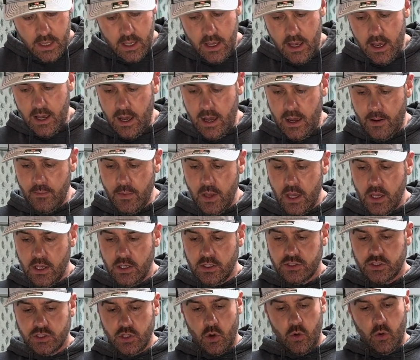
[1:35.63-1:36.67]

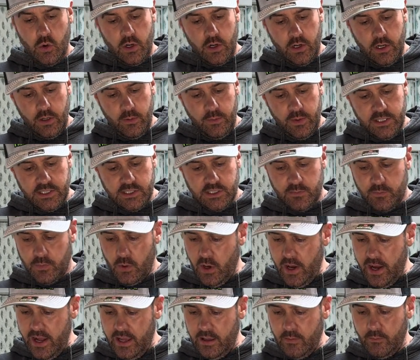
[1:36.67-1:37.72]
So we're gonna be
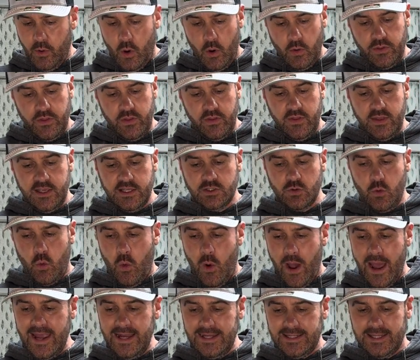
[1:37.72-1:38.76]
spraying both of these
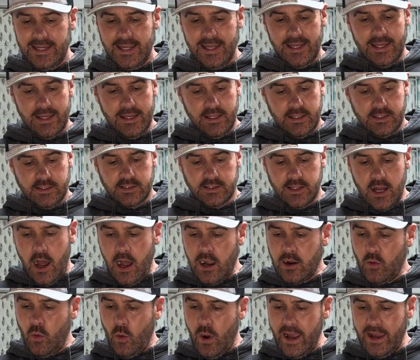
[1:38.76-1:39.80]
white,
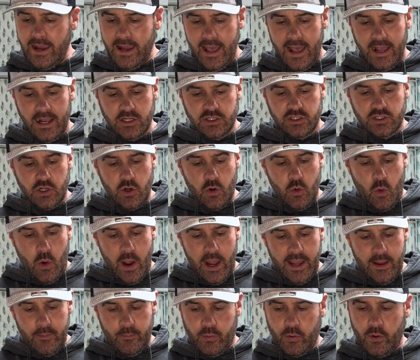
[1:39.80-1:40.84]
stock white, extra
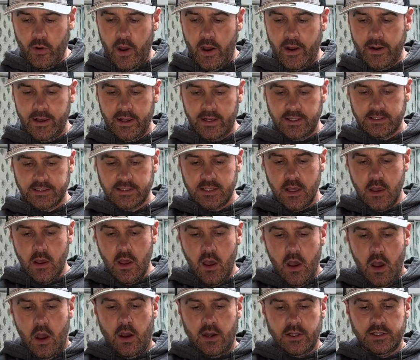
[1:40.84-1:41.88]
white products
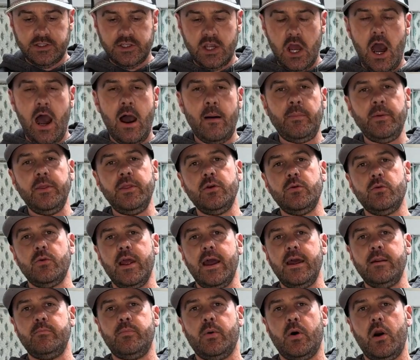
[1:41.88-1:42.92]
on top of the
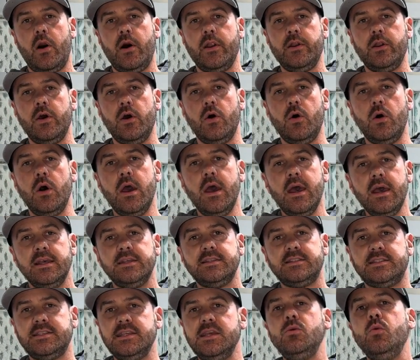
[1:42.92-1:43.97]
red bondo,
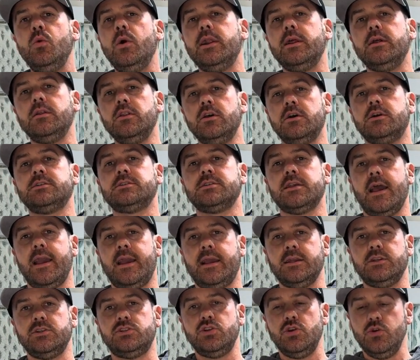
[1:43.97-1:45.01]
see what it looks like
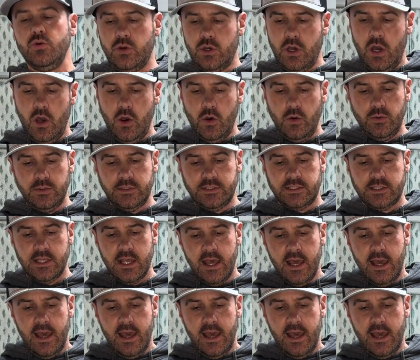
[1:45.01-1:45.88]
in 2 coats,